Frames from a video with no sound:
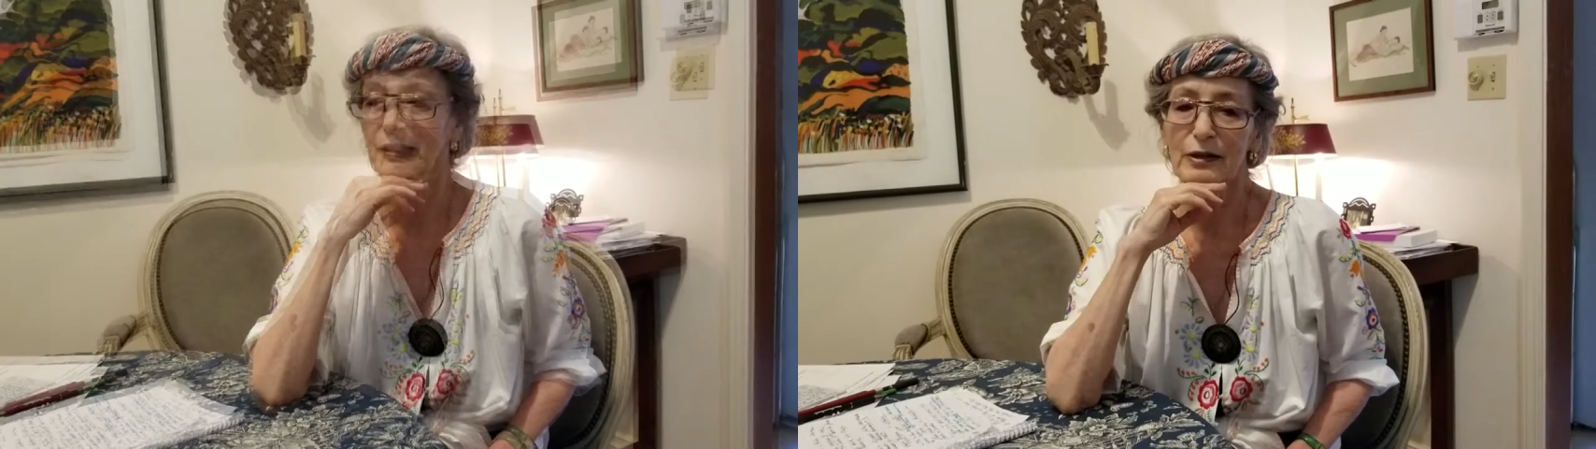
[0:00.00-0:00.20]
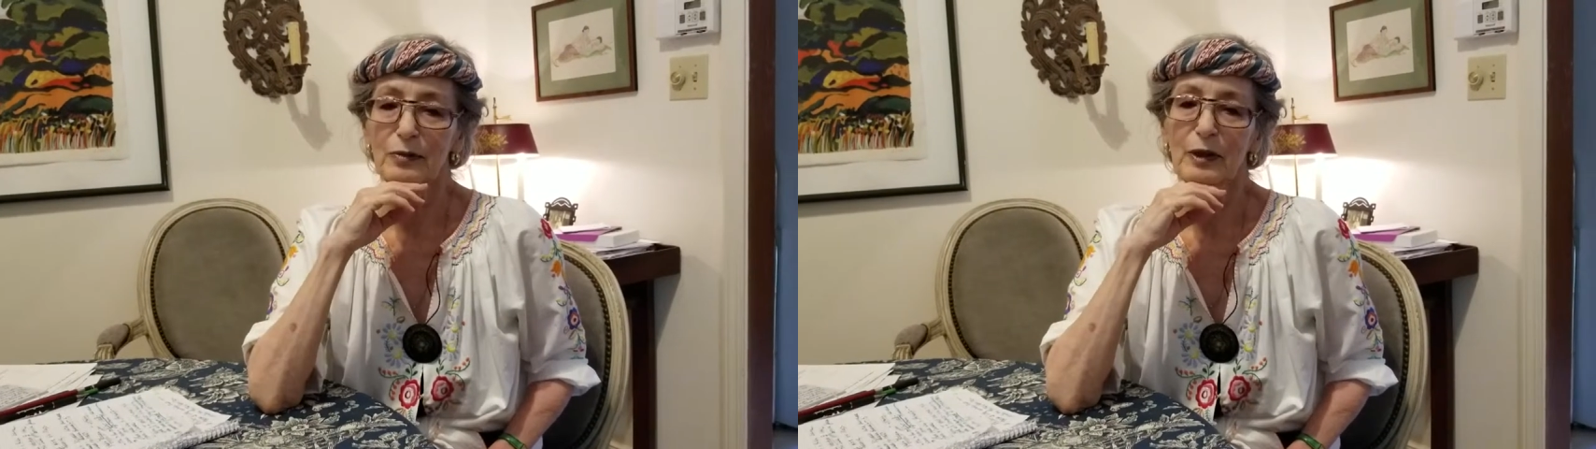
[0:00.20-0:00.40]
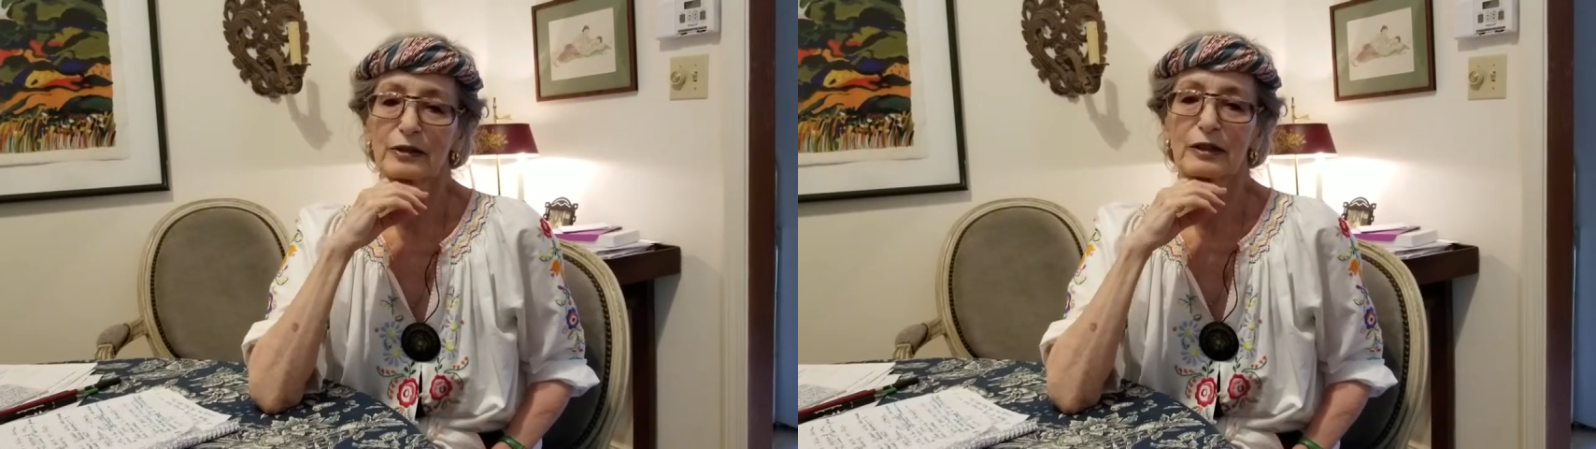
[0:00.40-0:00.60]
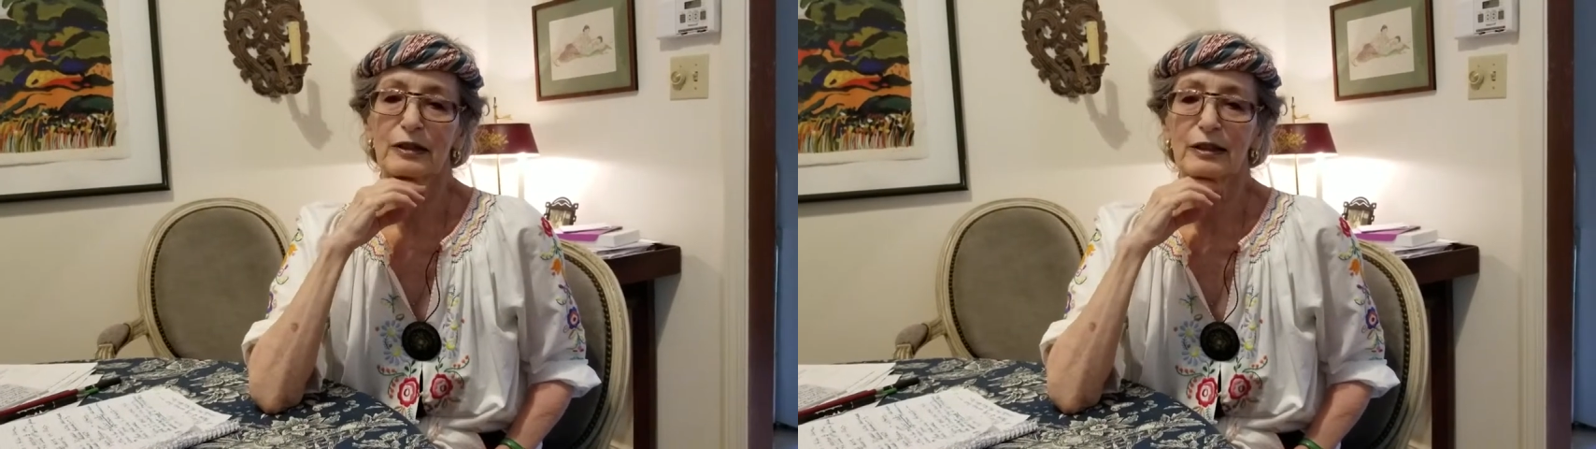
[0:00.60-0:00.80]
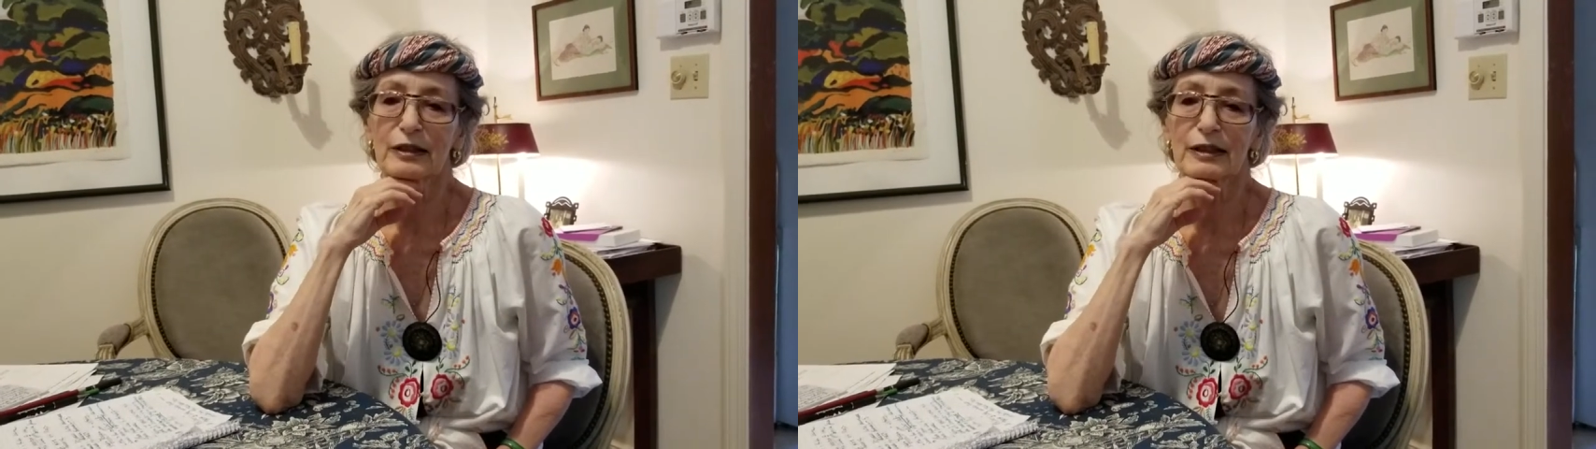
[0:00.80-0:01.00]
It
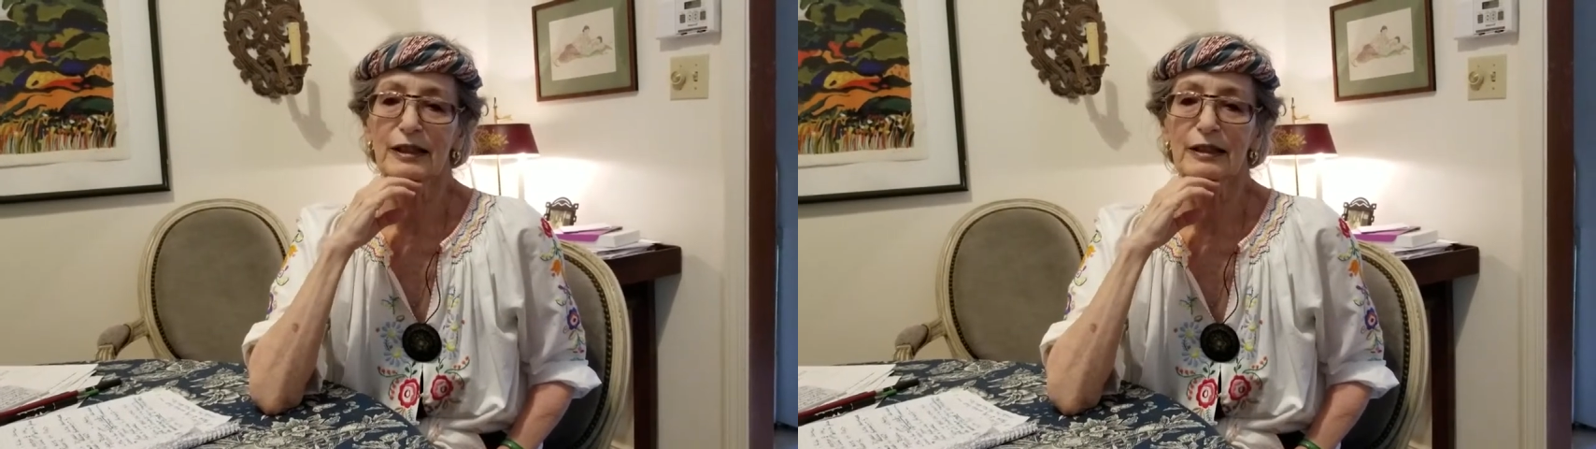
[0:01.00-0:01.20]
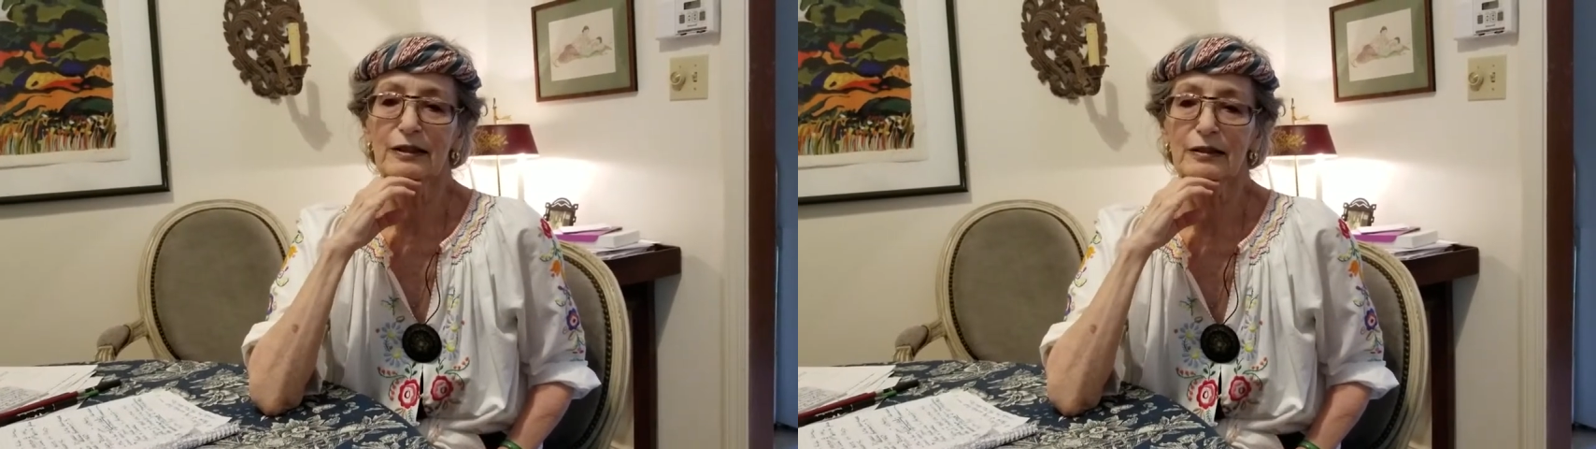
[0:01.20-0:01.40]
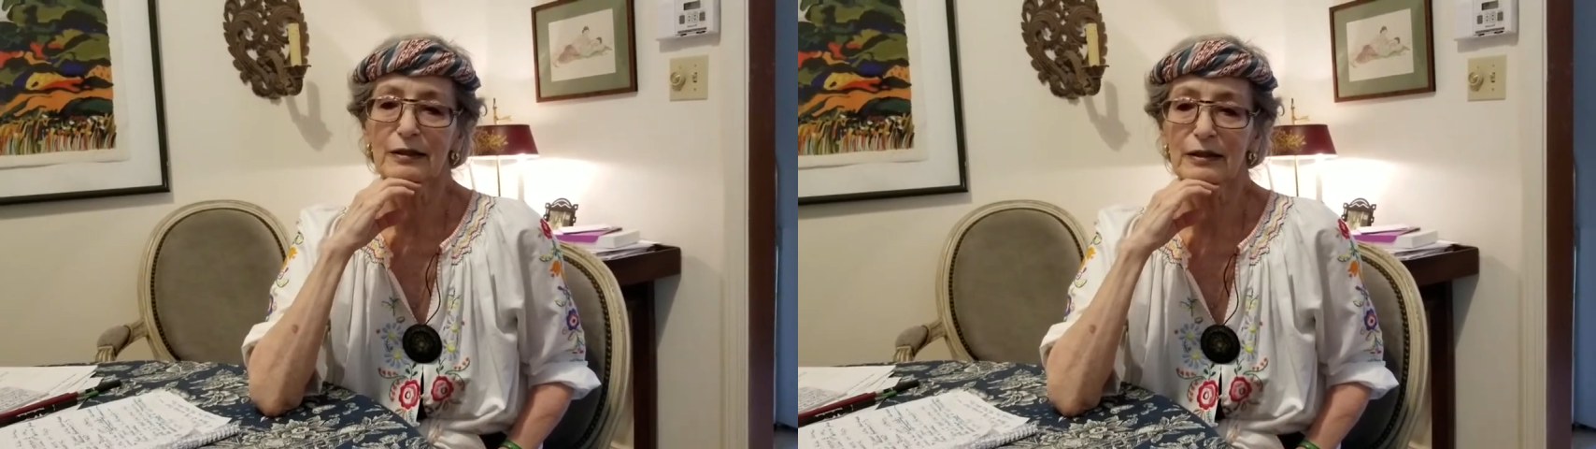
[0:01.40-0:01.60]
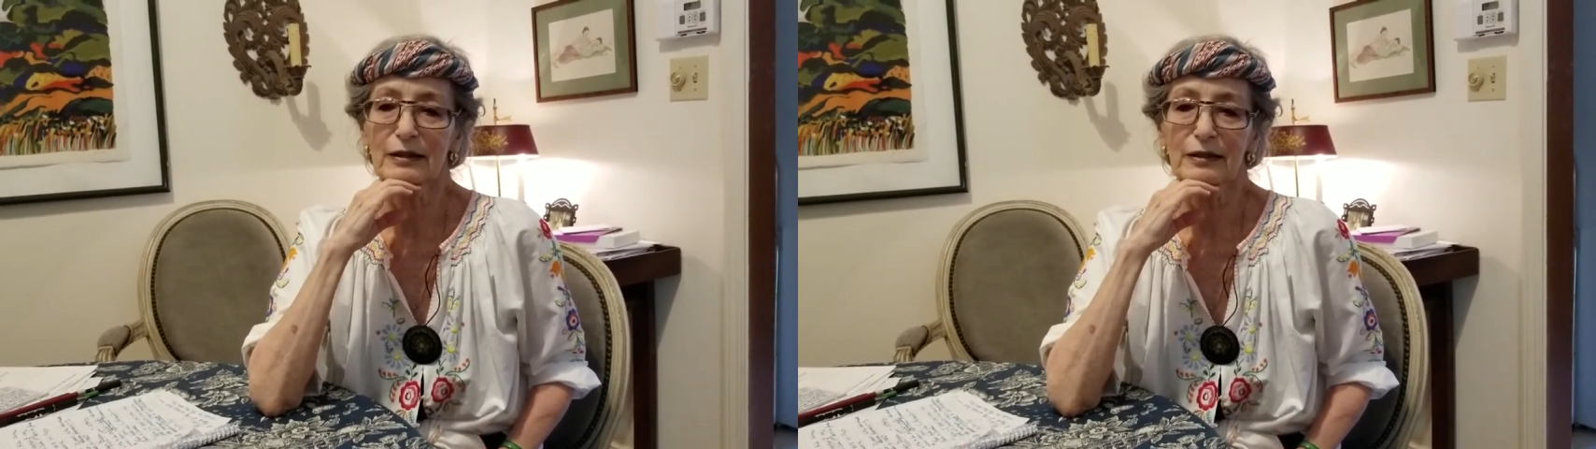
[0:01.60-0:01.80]
wasn't until